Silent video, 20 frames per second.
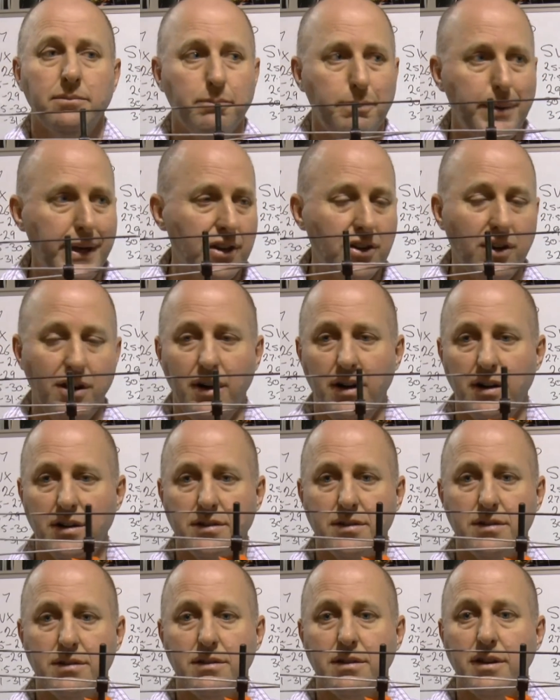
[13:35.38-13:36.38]

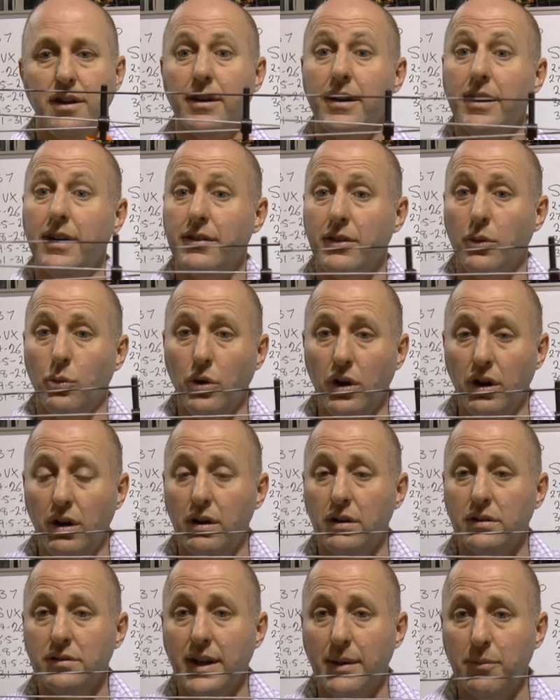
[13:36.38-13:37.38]
because the
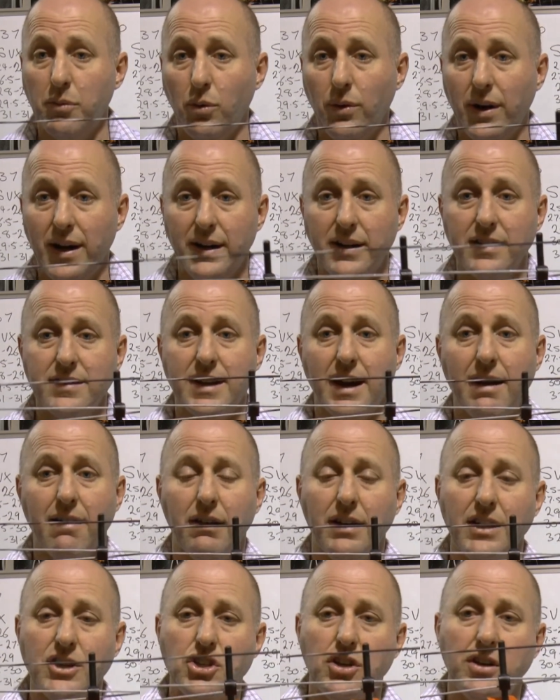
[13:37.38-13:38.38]
world number one is
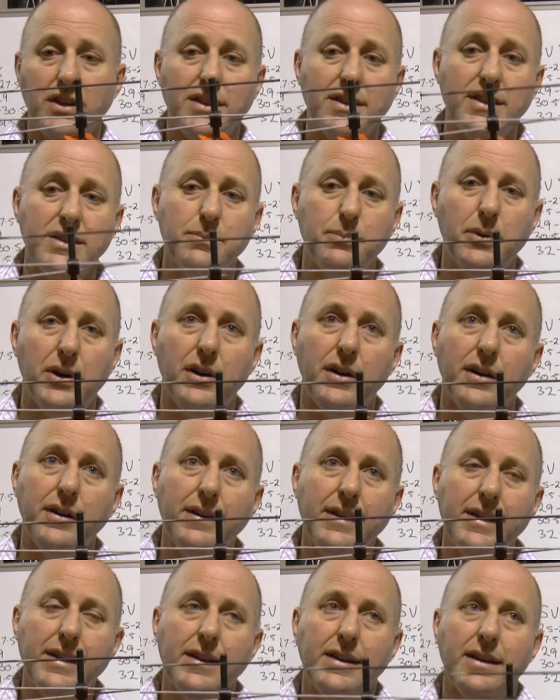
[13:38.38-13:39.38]
currently shooting this
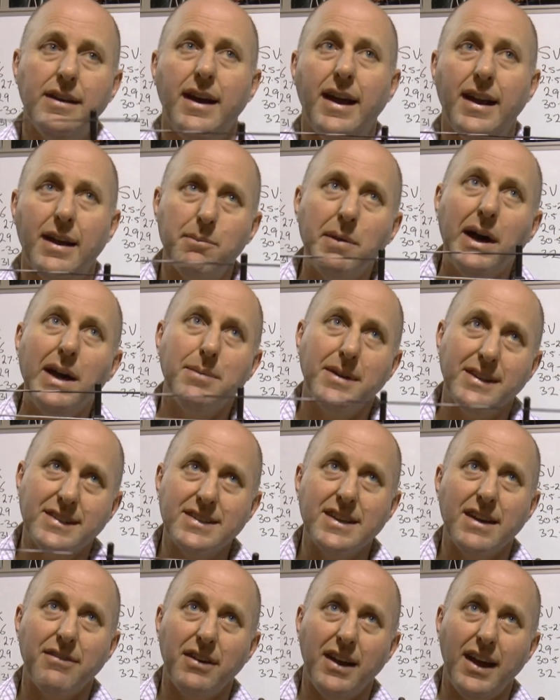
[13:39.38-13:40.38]
bow, and it may be
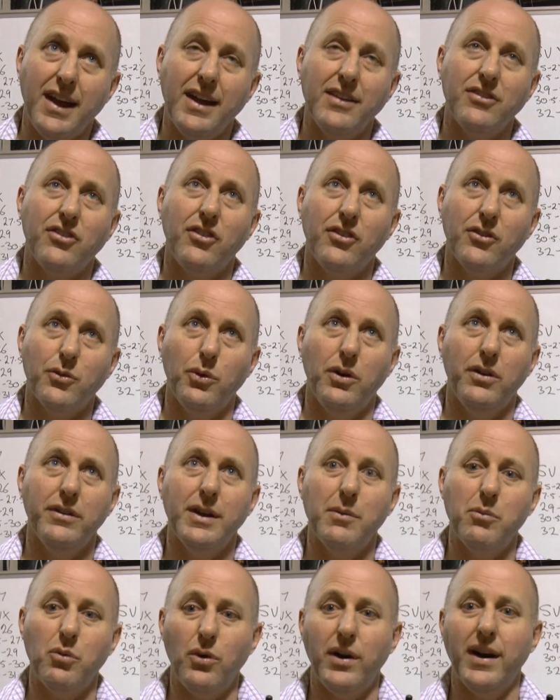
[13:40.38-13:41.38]
Stefan Hansen's
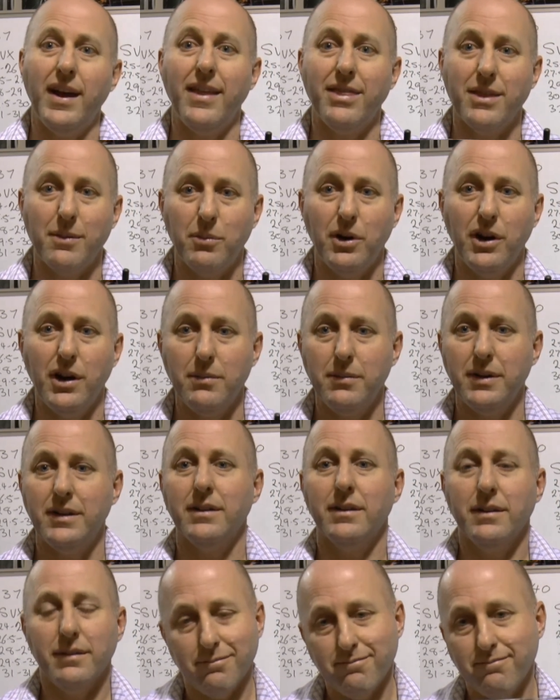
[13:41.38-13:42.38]
world number one at the
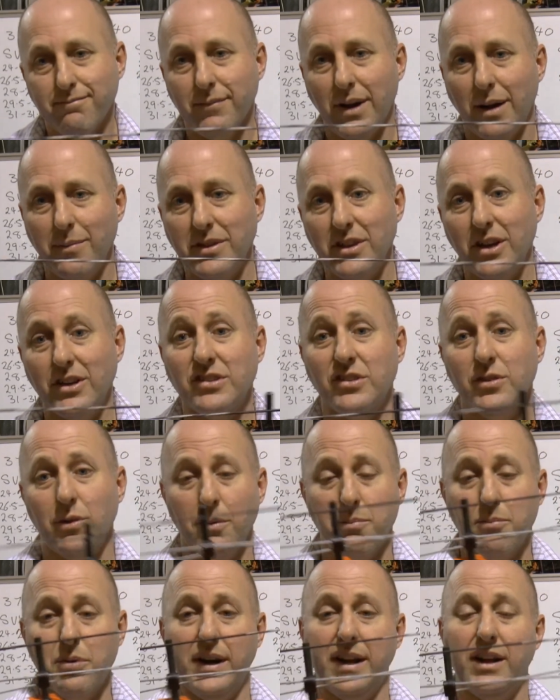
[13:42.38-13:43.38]
moment. I mean, those
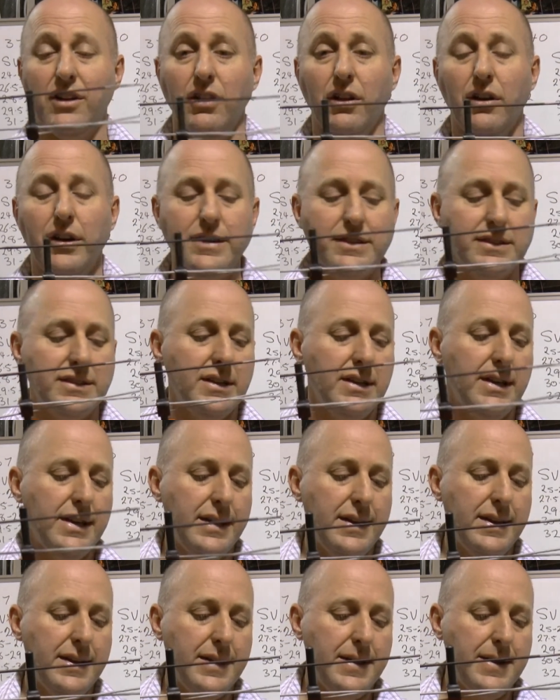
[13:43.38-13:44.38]
two are pretty close,
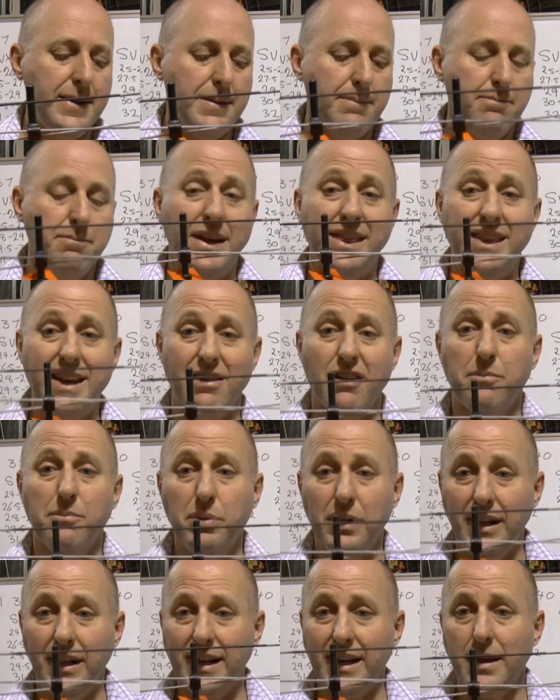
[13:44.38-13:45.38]
but there are
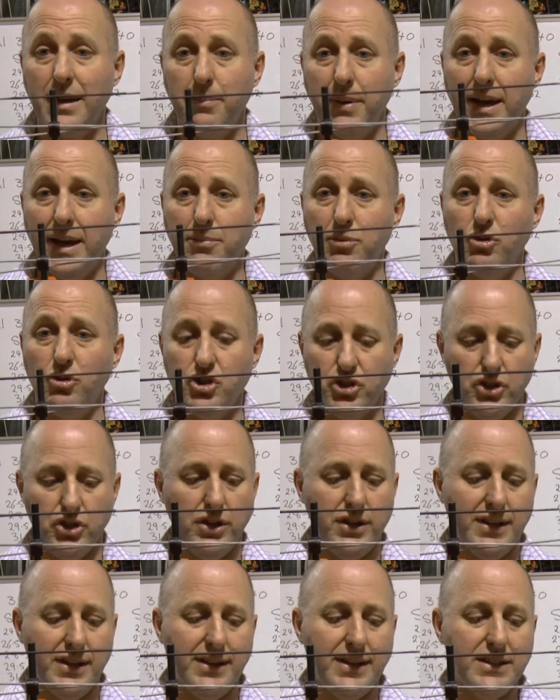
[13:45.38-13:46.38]
plenty of people
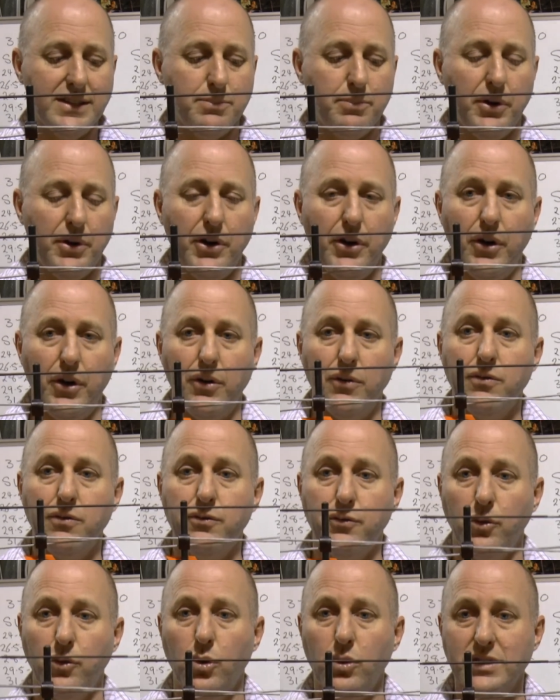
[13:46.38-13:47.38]
shooting this bow
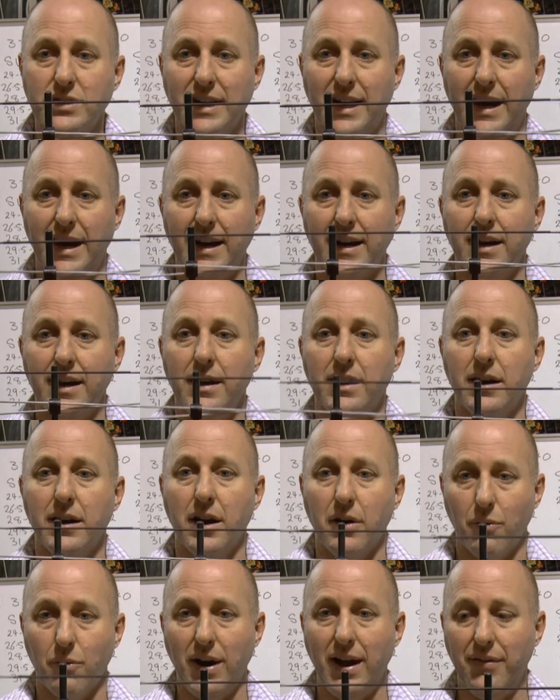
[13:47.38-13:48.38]
for target
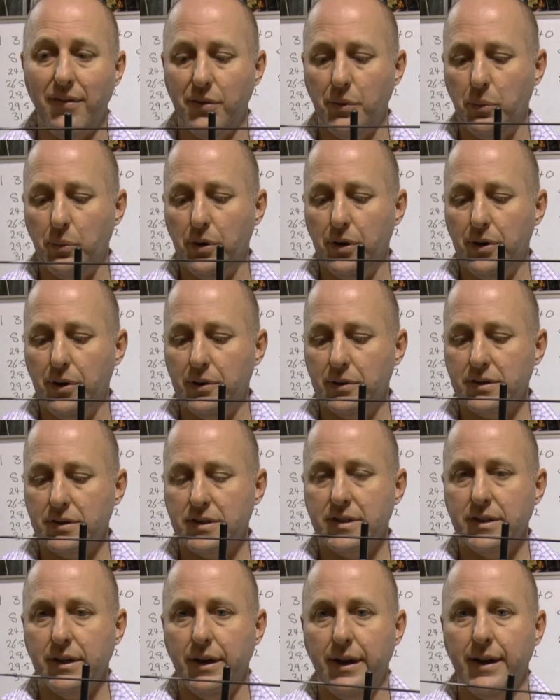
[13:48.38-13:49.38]
around the
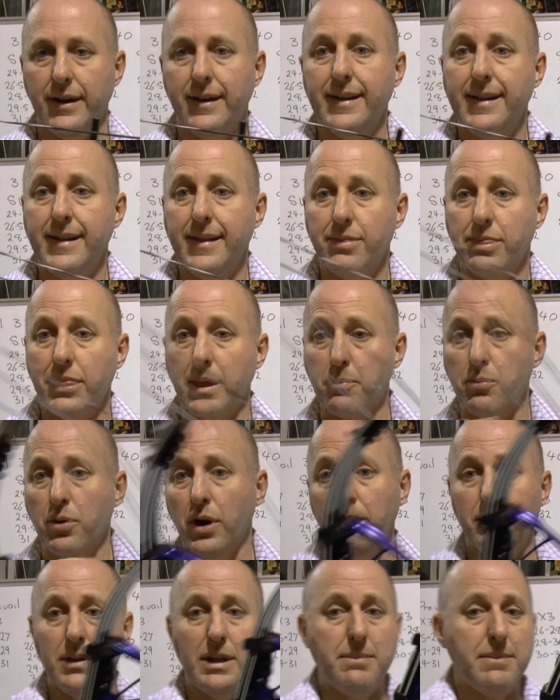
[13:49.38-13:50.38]
world. So the
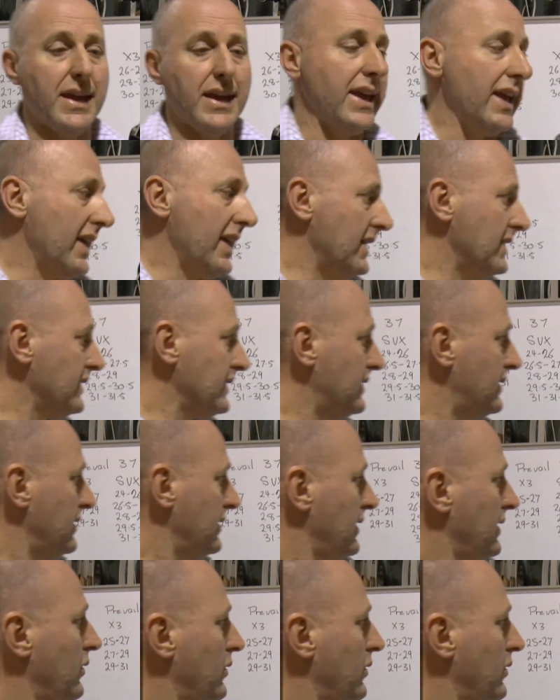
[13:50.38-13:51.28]
problem is,